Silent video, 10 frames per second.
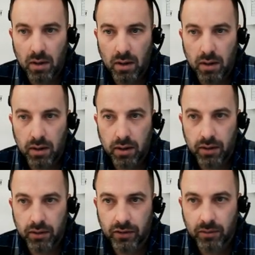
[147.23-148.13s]

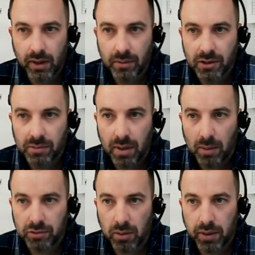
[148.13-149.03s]
And sometimes this
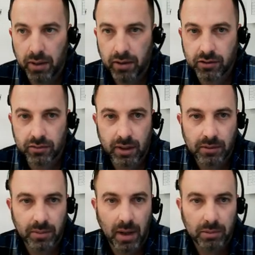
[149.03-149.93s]
pops up here,
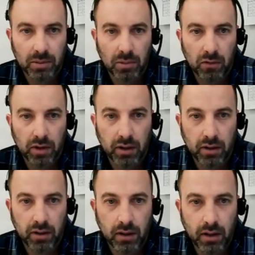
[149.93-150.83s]
sometimes it pops up over
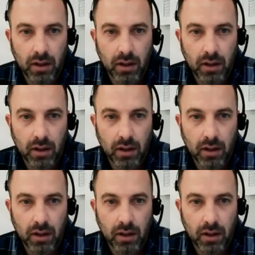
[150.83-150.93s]
here.